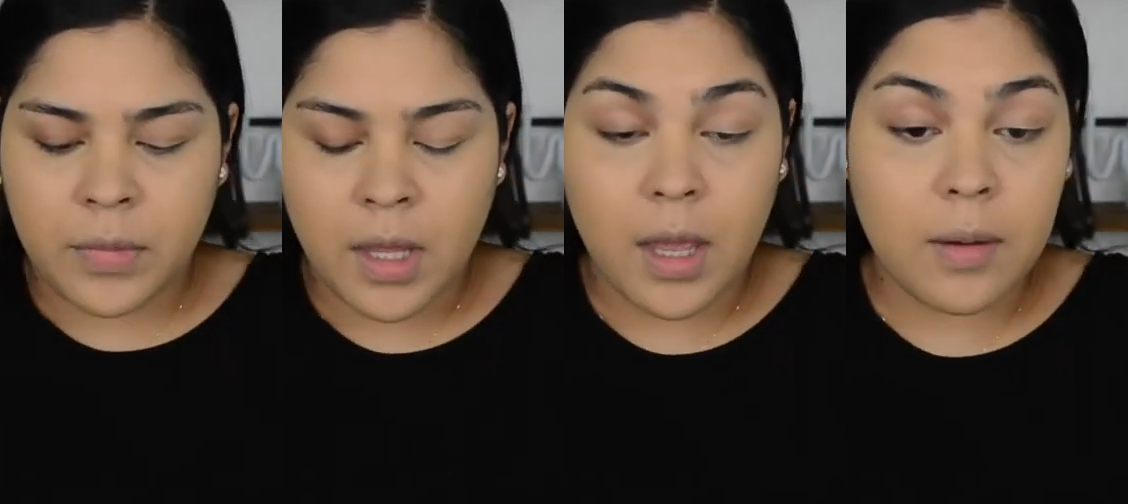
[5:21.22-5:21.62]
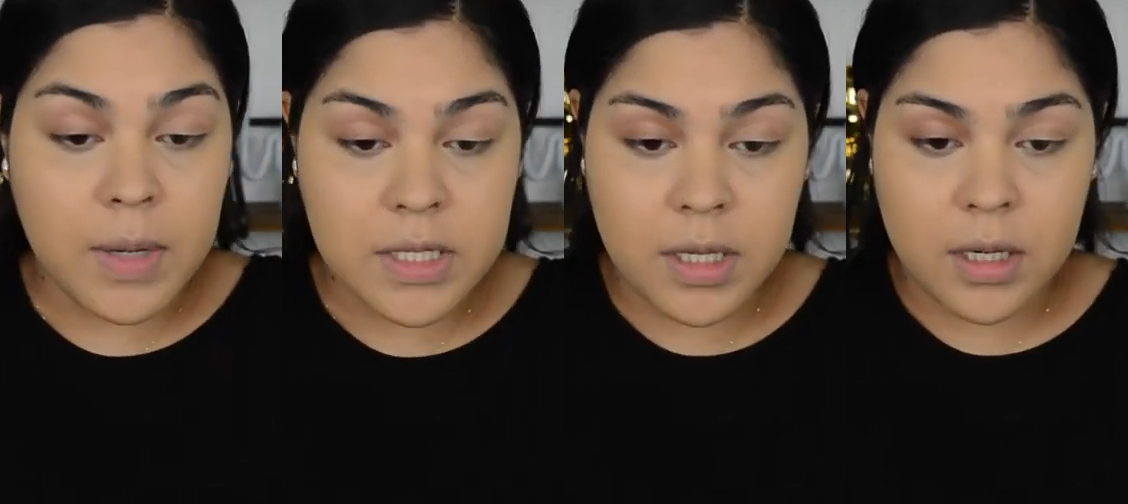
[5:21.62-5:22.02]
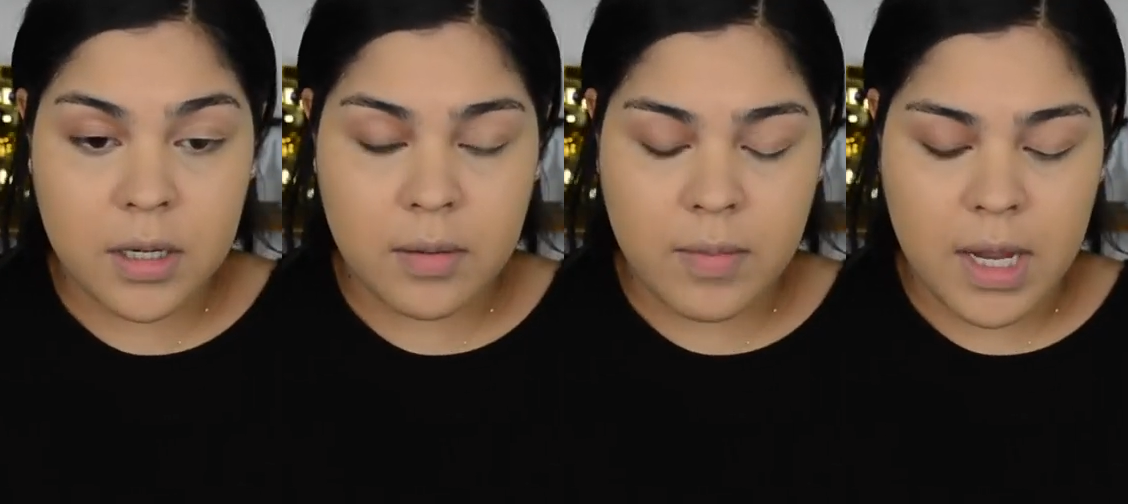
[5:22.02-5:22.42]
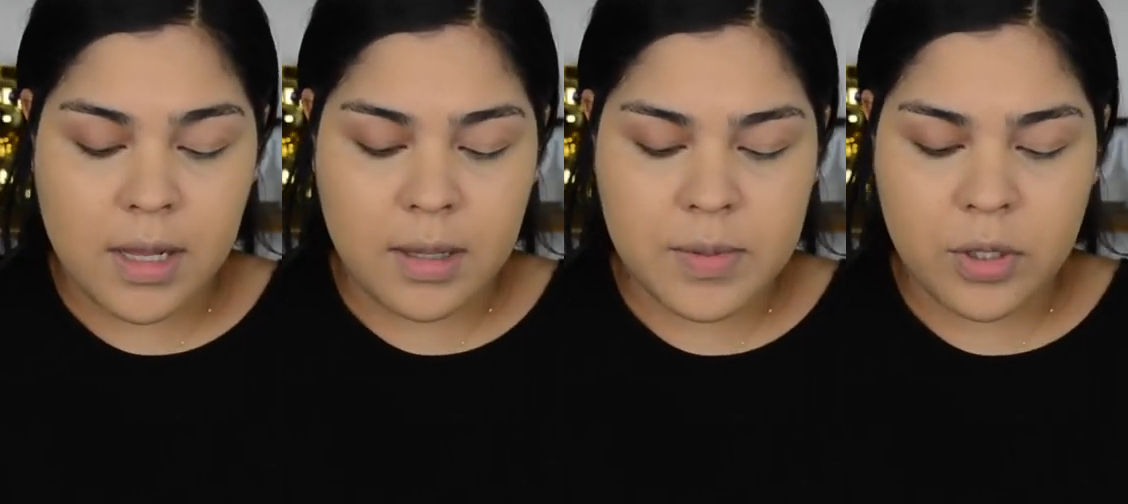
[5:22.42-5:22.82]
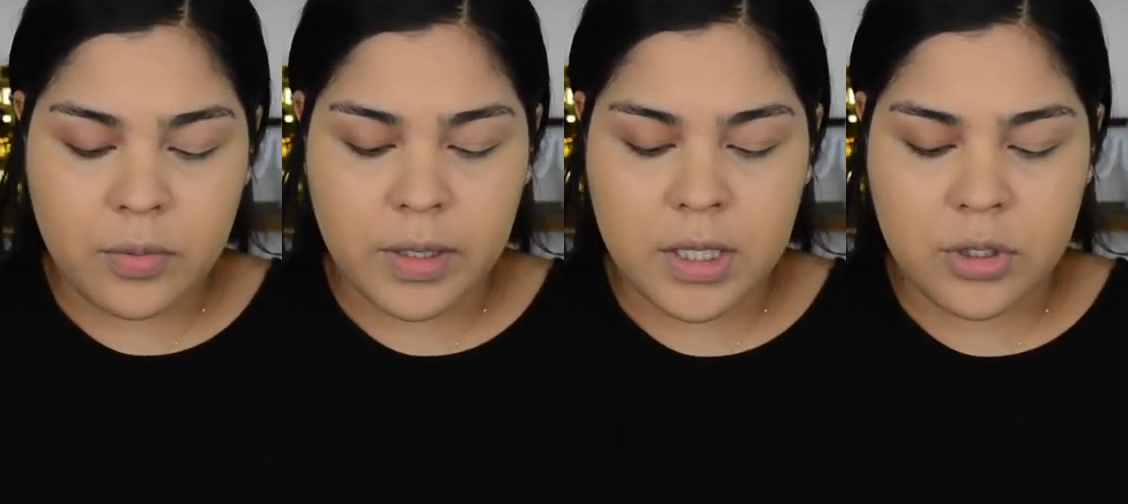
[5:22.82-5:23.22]
And my lips are
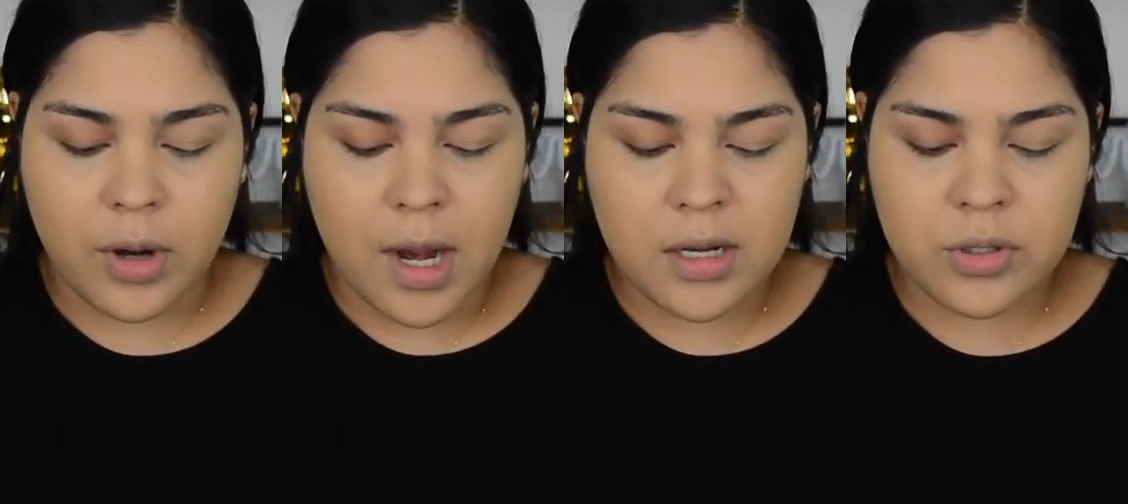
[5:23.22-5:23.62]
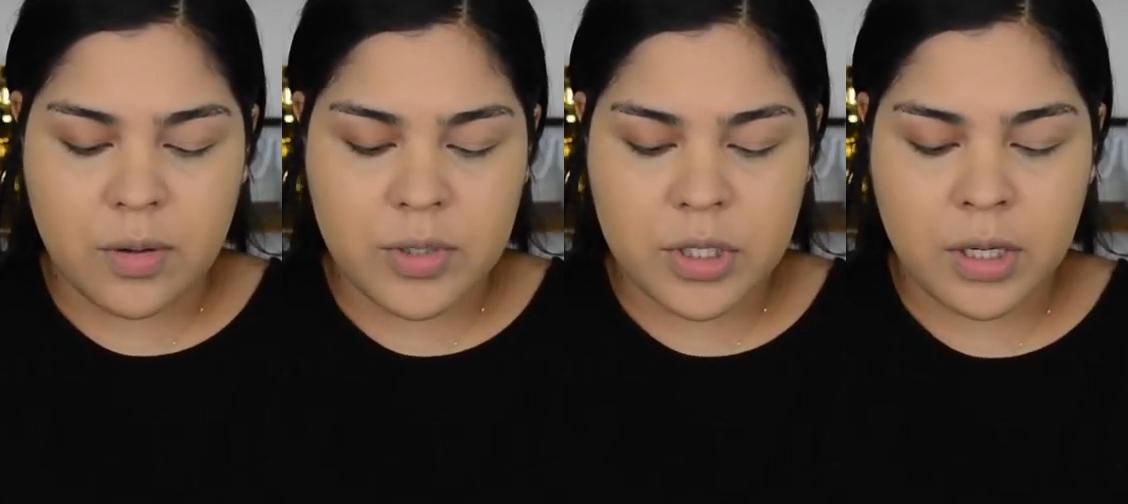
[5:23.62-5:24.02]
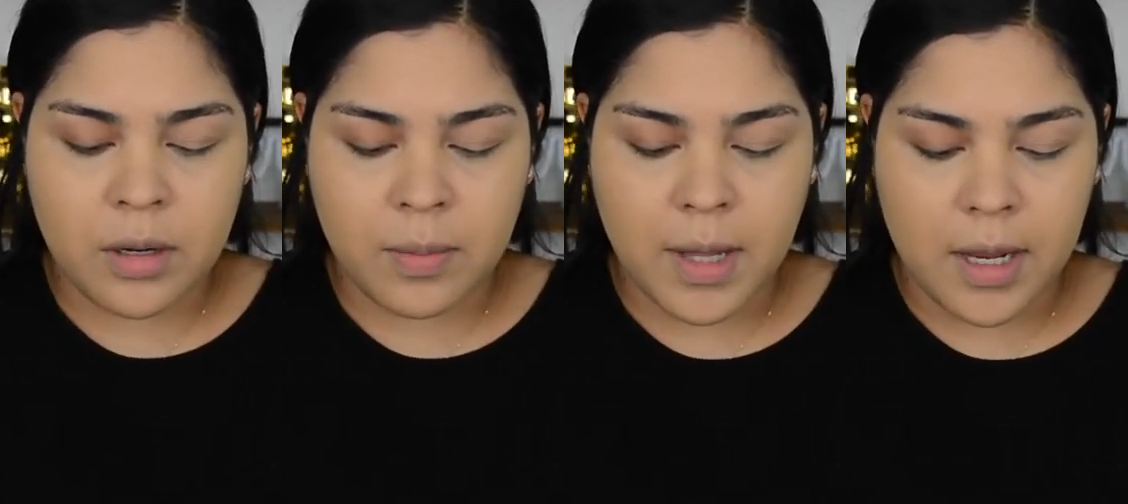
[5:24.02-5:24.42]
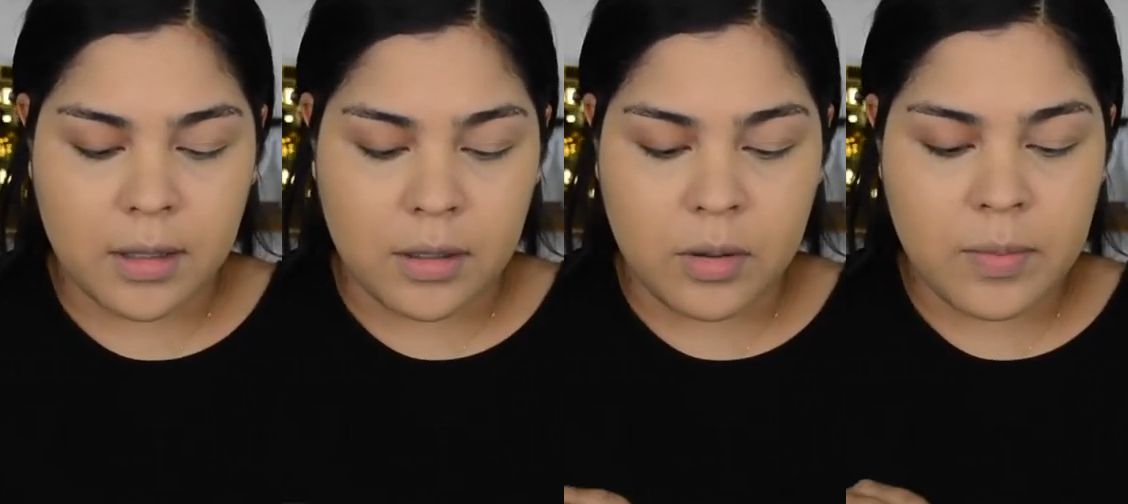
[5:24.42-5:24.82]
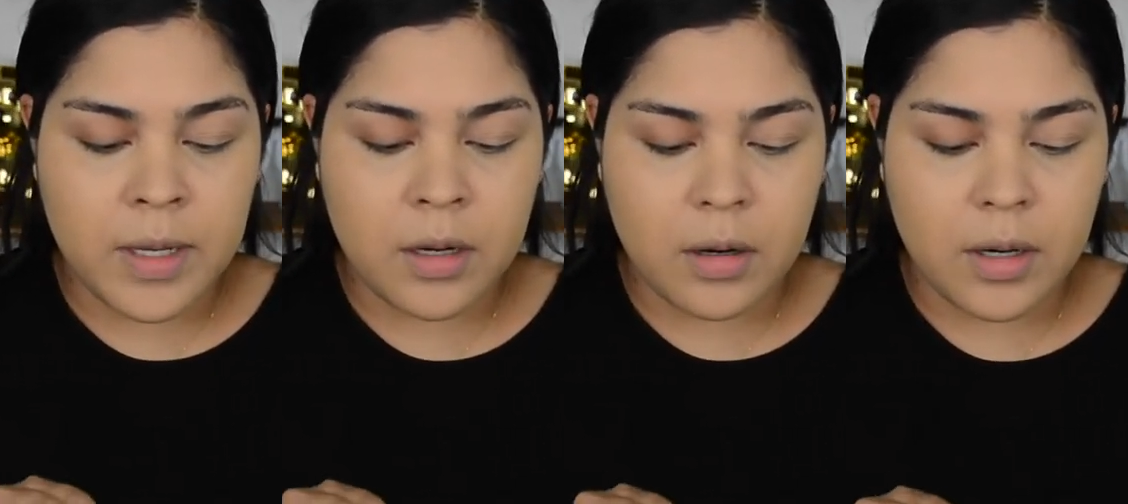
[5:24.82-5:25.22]
really dry, so I'm just gonna apply a little
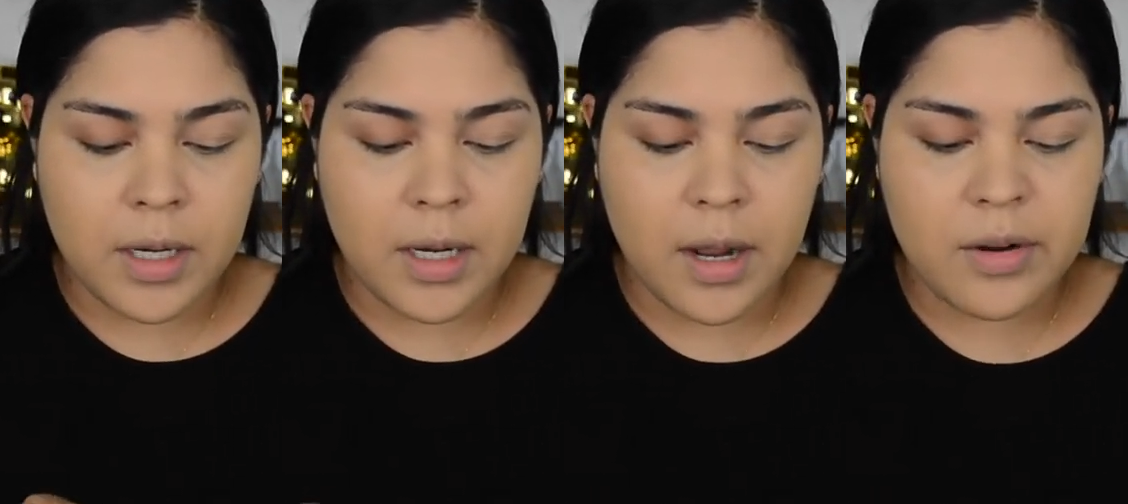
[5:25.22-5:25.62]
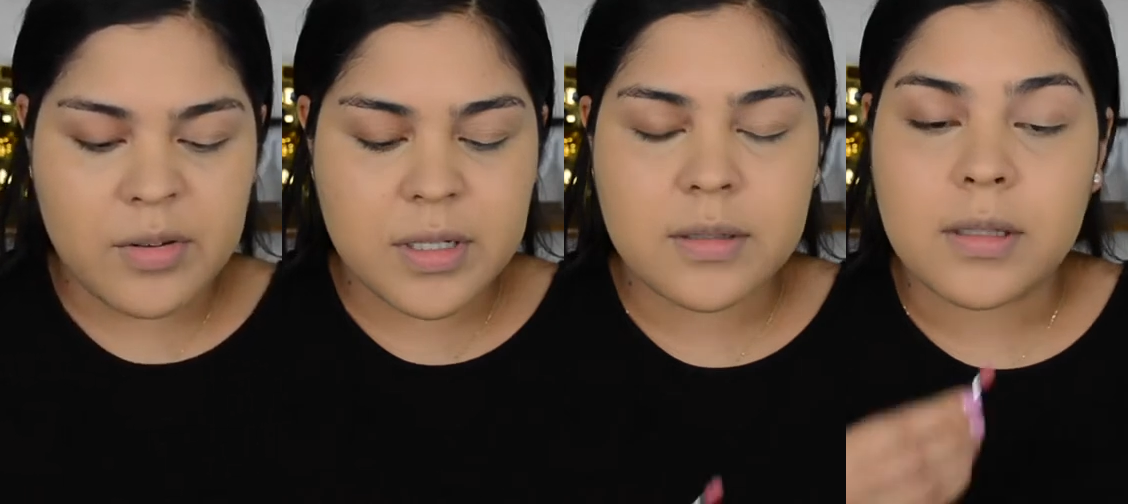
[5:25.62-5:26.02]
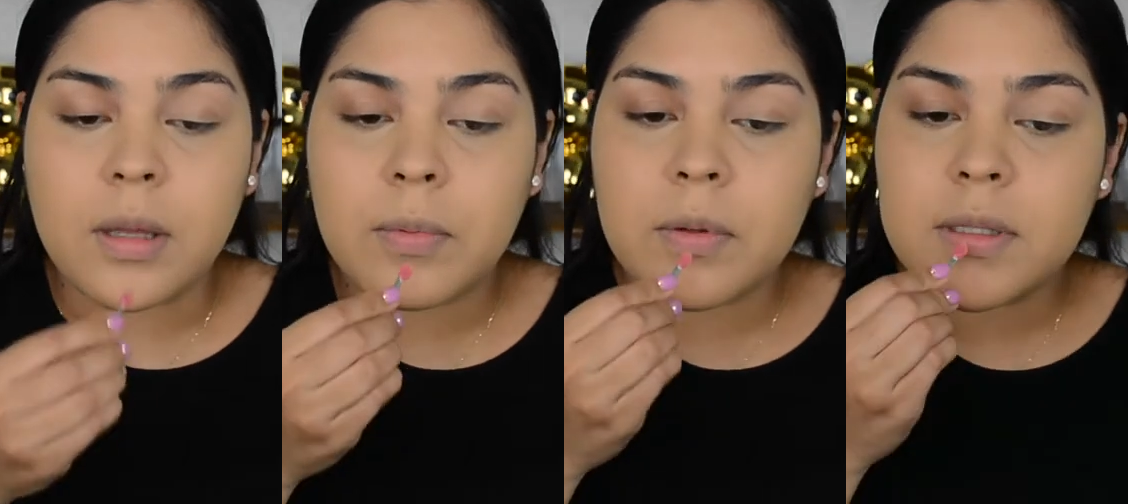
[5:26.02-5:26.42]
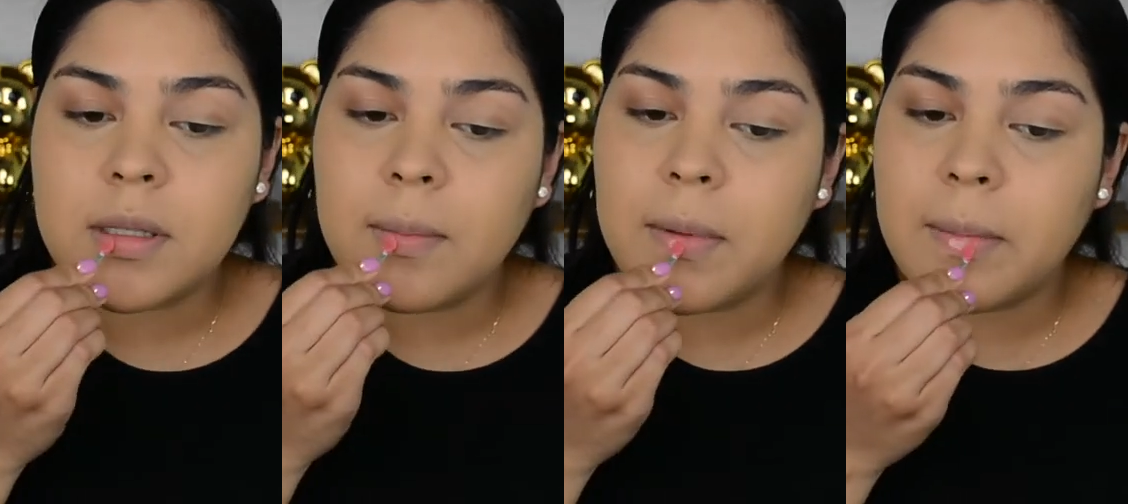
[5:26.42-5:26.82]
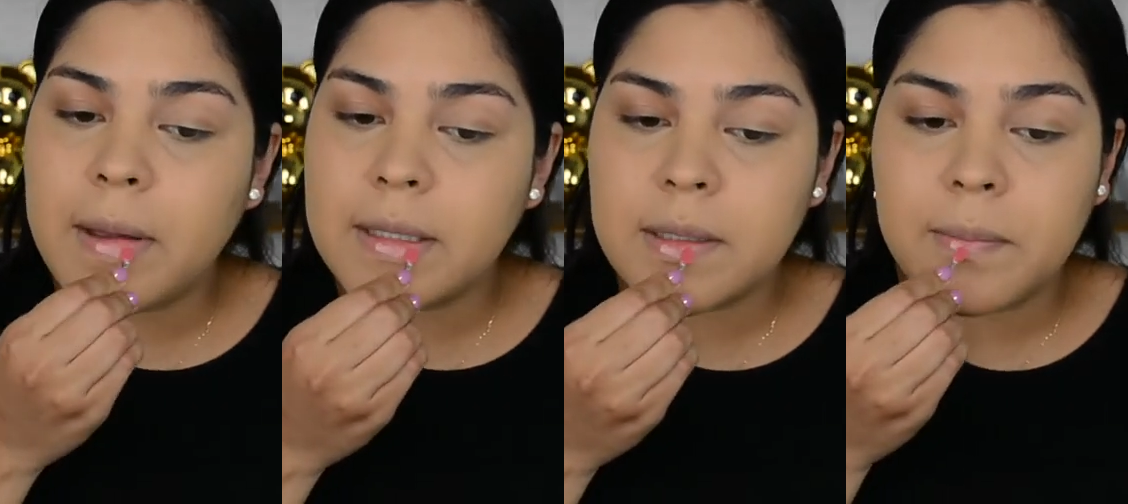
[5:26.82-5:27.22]
bit on it. I know it's a sleeping
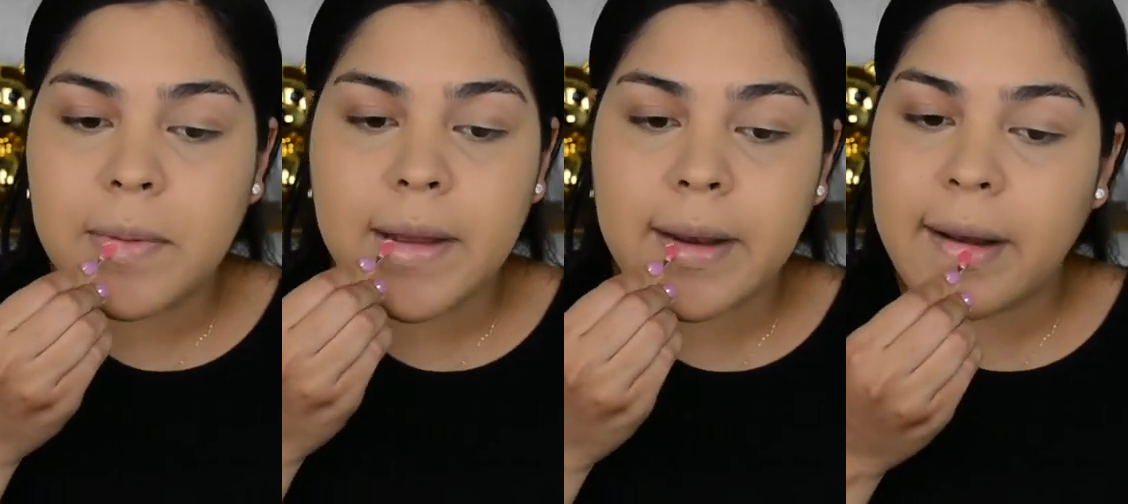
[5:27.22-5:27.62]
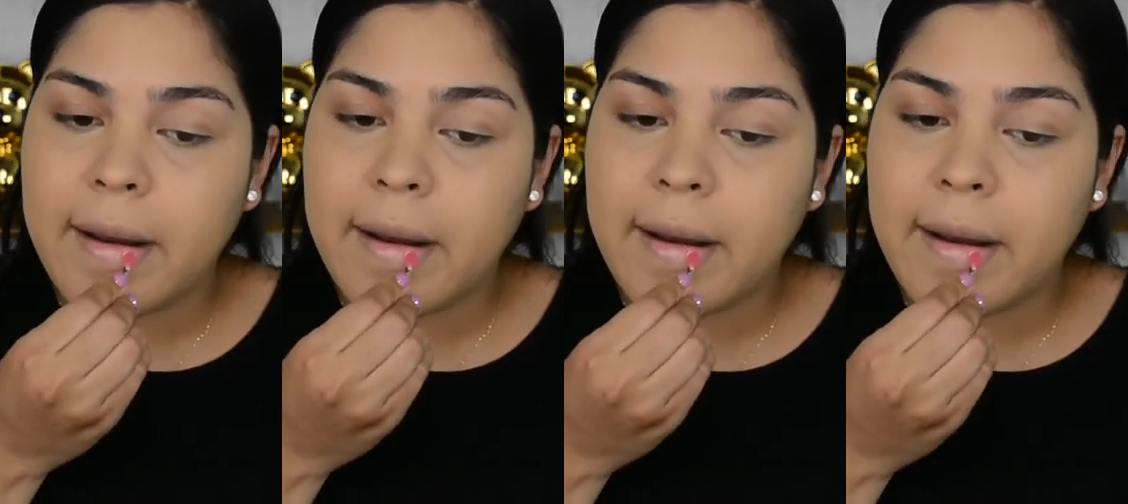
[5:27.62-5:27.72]
mask, but